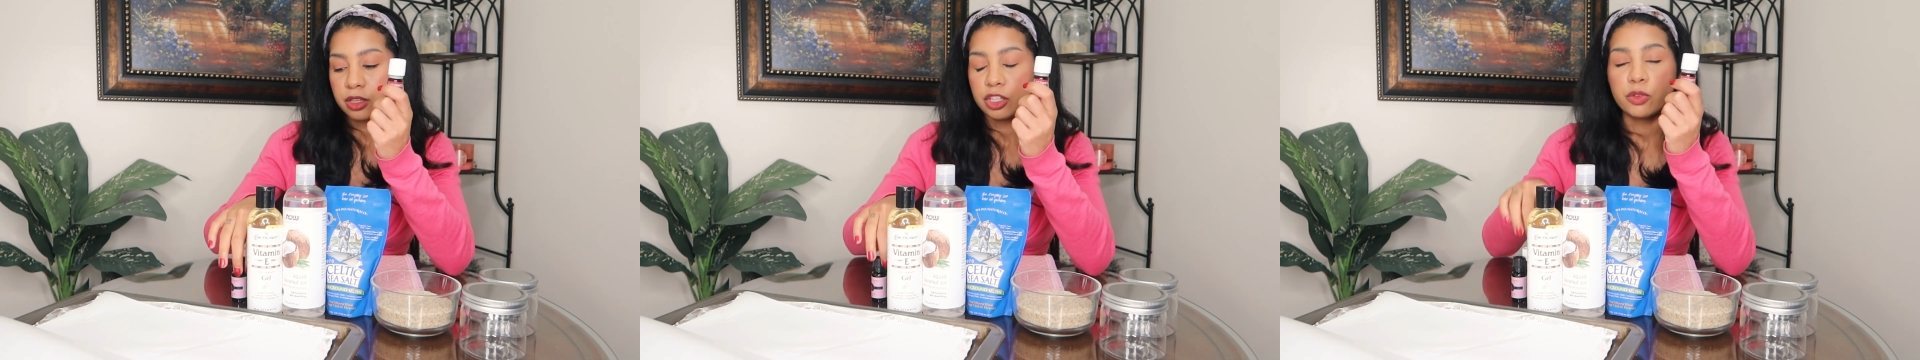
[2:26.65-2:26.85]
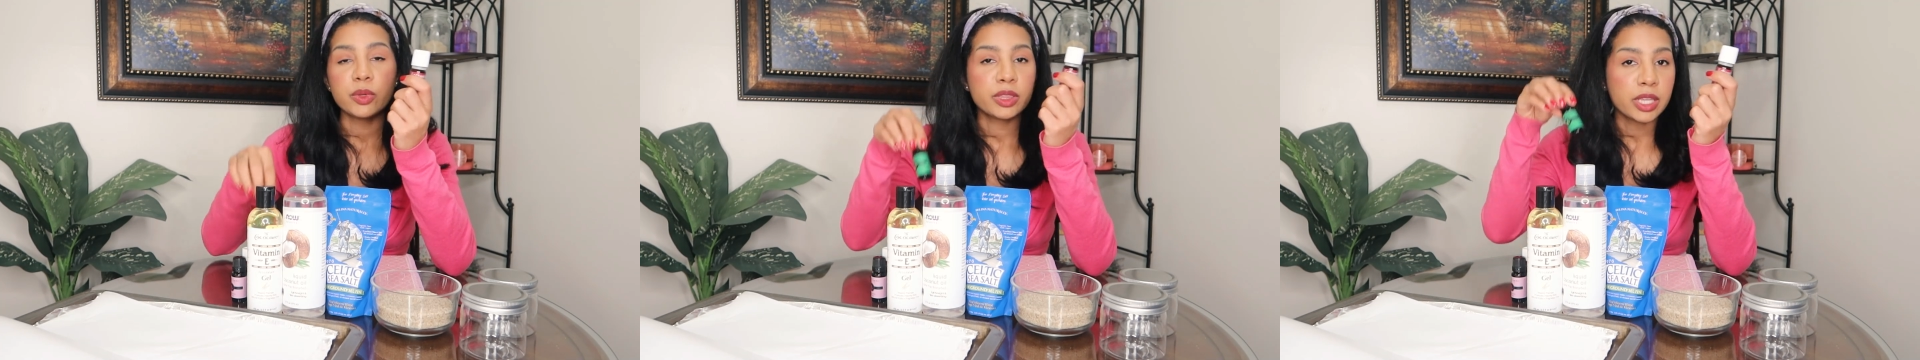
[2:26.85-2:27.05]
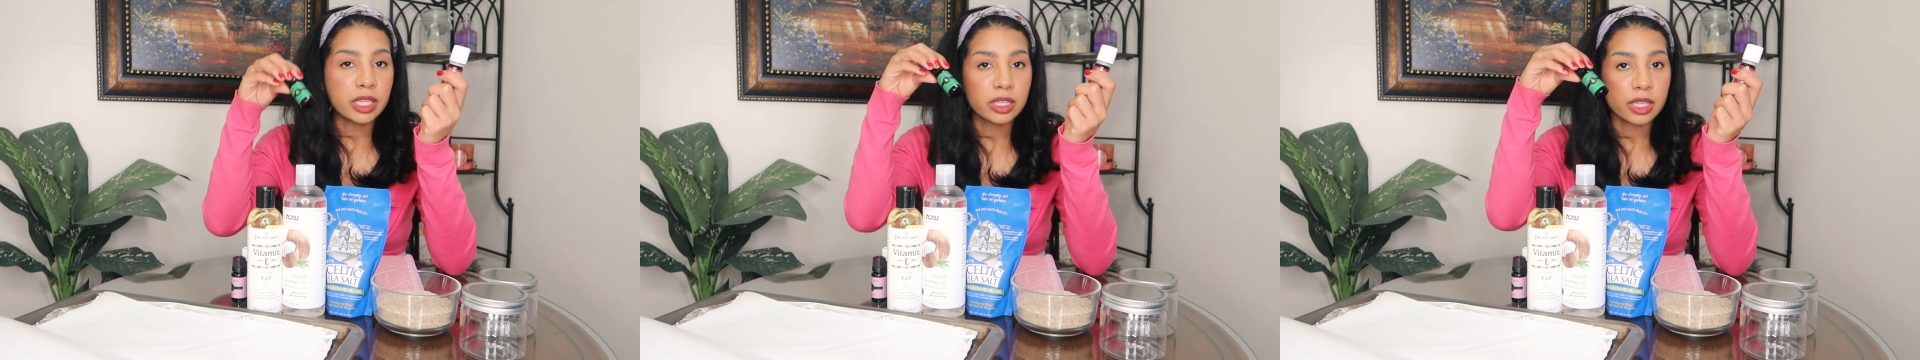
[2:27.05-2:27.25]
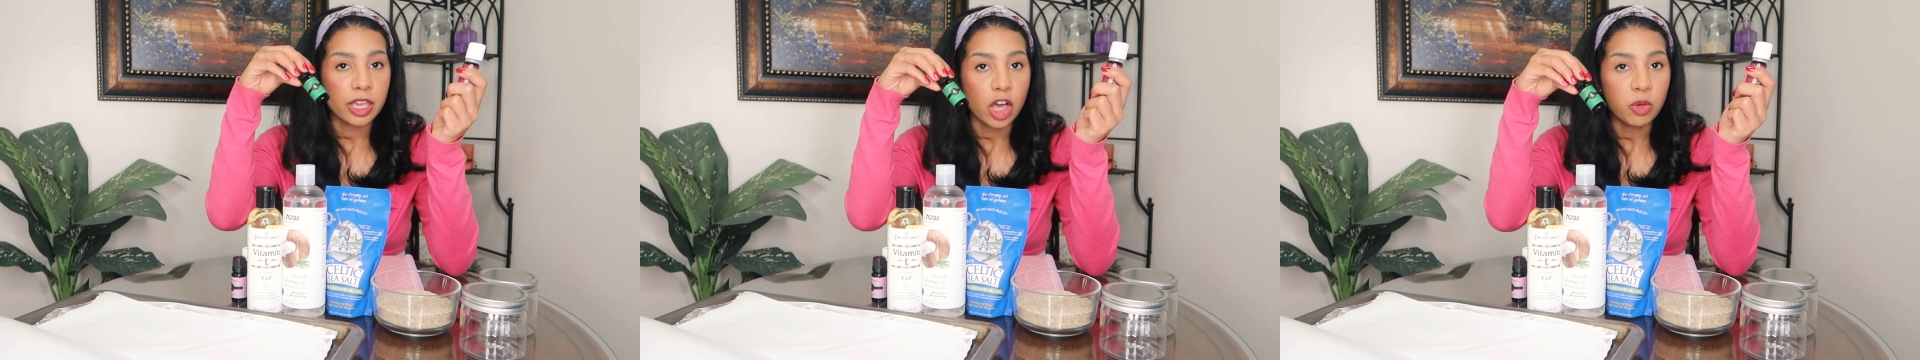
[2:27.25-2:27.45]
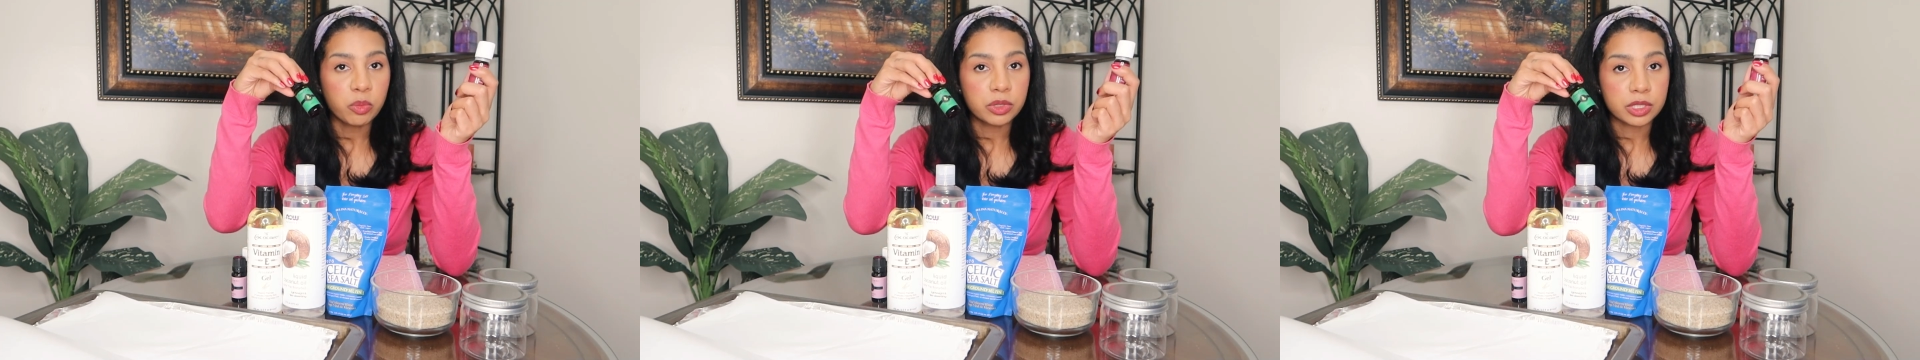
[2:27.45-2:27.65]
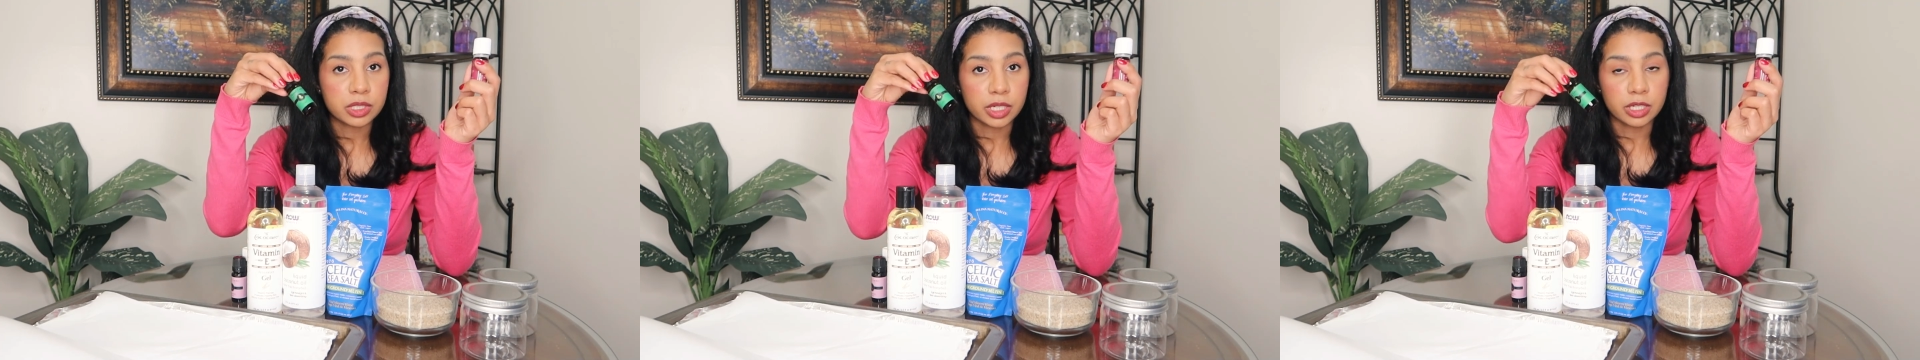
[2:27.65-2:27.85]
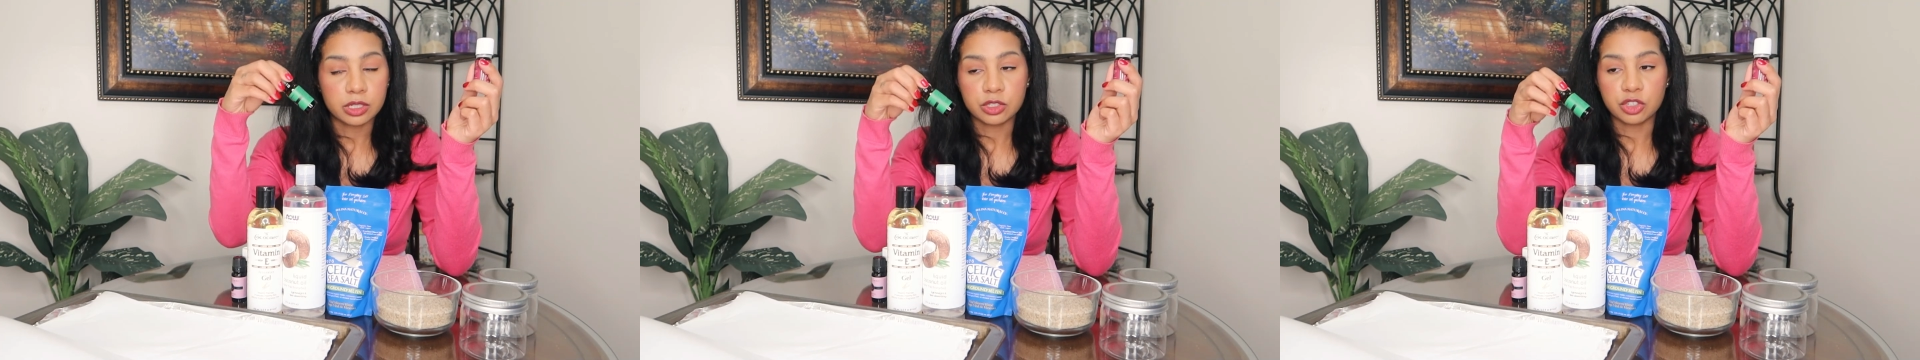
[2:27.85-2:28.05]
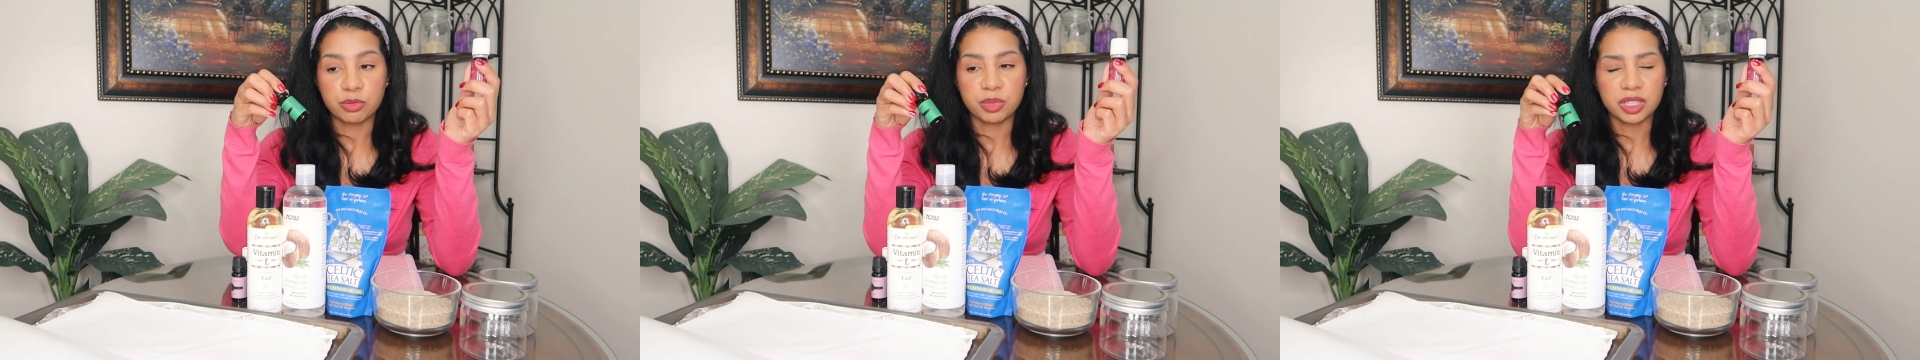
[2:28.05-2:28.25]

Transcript: You would think the kelp would stink too,